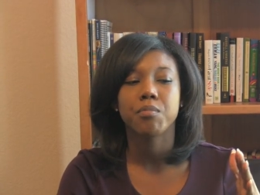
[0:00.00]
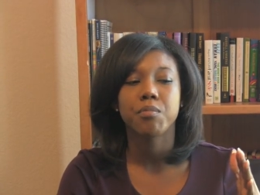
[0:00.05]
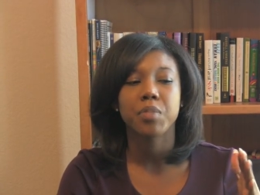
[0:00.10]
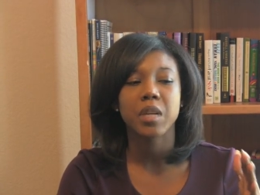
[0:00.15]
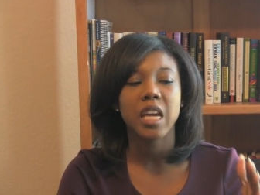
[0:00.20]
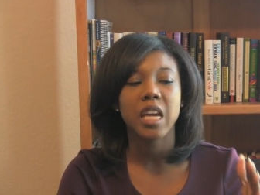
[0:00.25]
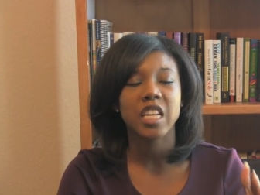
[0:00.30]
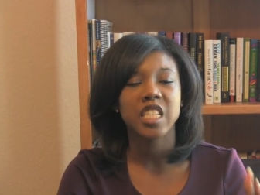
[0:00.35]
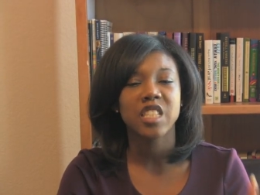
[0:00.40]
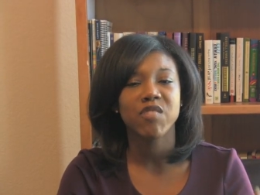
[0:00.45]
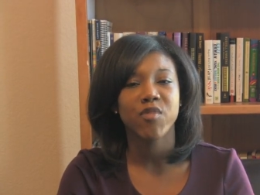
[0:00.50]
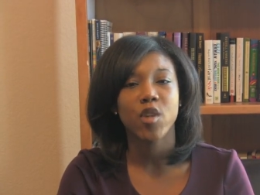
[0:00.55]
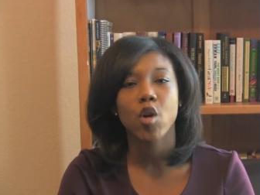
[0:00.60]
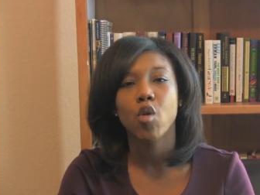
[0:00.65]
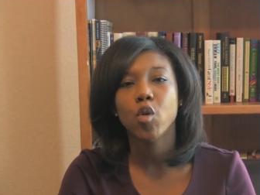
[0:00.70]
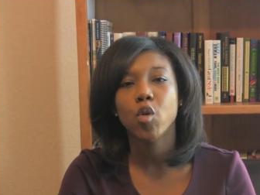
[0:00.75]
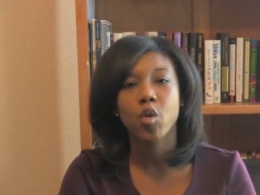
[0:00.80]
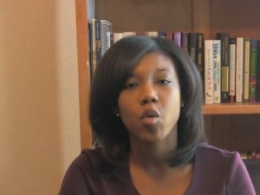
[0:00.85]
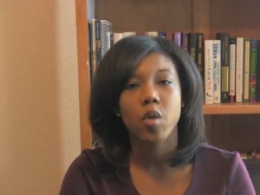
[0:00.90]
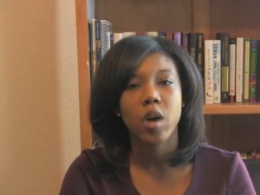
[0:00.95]
be as
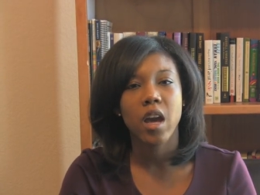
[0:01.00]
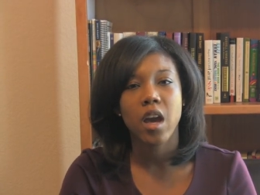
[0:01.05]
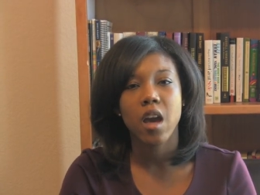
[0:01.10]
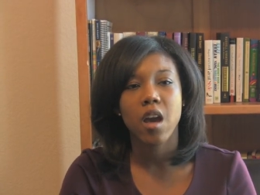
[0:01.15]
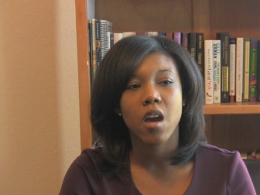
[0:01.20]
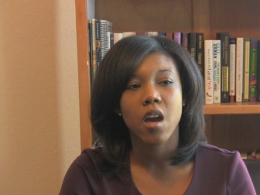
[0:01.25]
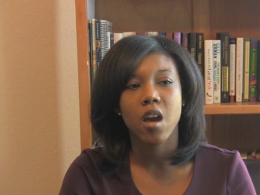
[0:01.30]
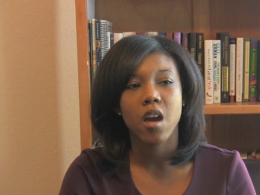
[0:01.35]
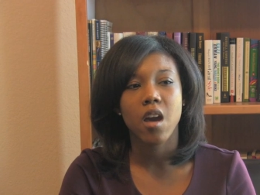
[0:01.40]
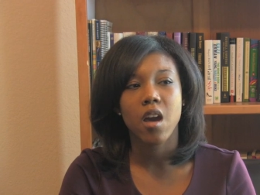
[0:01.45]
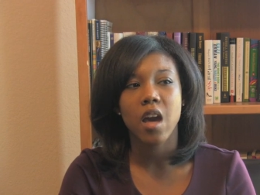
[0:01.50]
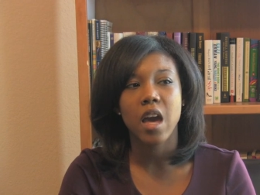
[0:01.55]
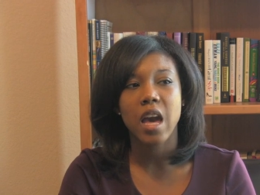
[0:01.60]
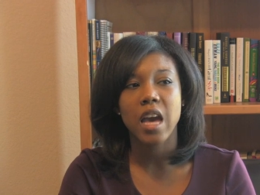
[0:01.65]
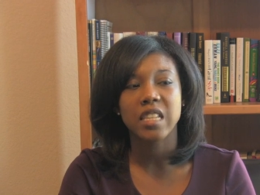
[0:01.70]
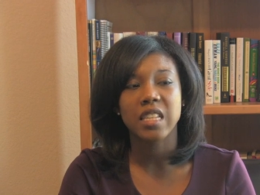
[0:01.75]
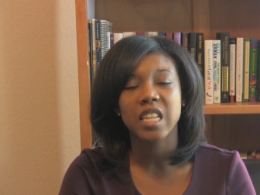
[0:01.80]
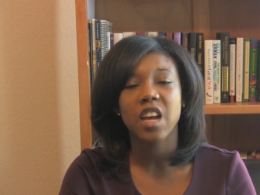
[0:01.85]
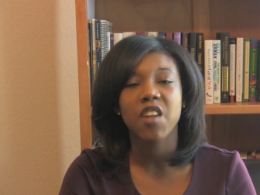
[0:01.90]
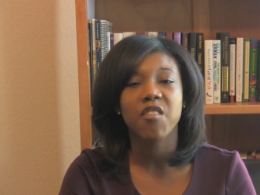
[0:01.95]
vocal
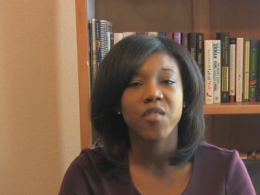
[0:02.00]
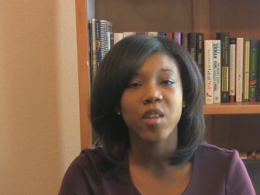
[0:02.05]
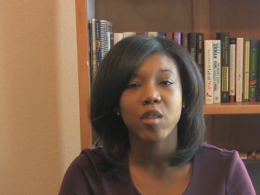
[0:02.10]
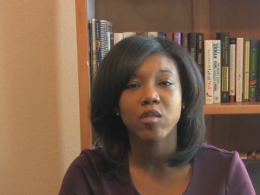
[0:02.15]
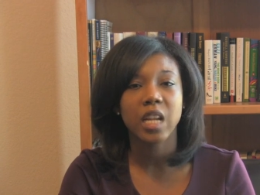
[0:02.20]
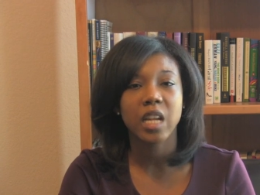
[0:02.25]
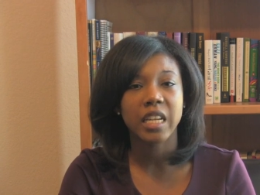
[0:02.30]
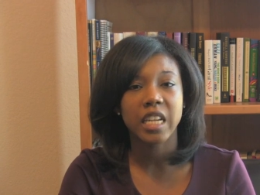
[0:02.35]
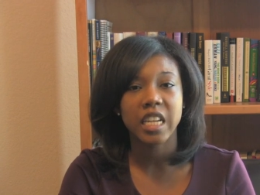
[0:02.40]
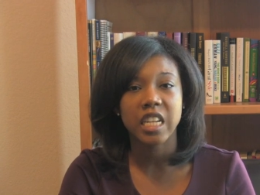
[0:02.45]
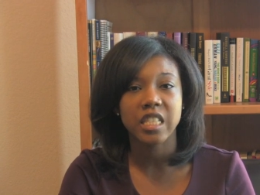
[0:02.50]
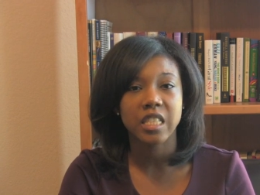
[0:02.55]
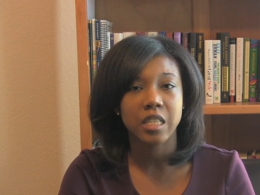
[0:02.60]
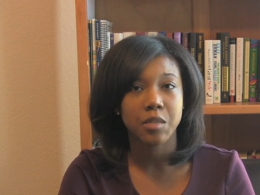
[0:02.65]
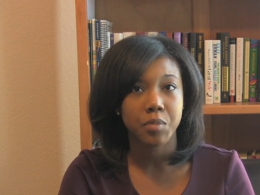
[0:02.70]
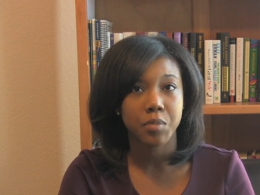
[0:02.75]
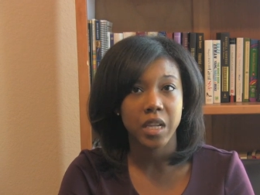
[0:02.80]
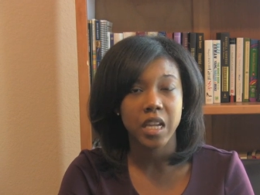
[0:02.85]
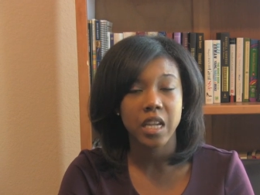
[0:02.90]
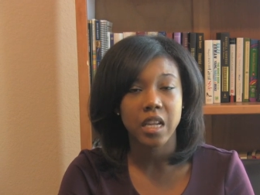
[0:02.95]
as I felt I needed
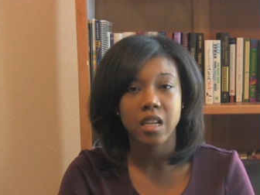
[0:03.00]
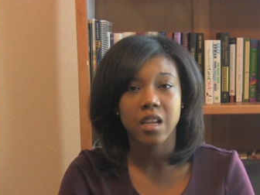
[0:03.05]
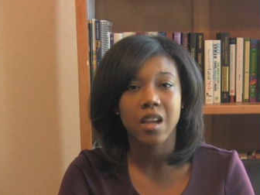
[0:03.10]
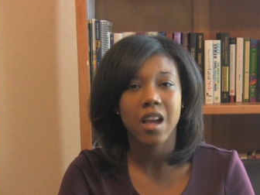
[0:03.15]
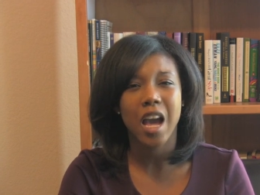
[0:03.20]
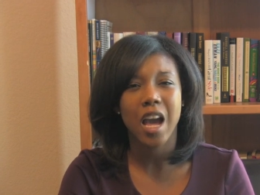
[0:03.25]
to be.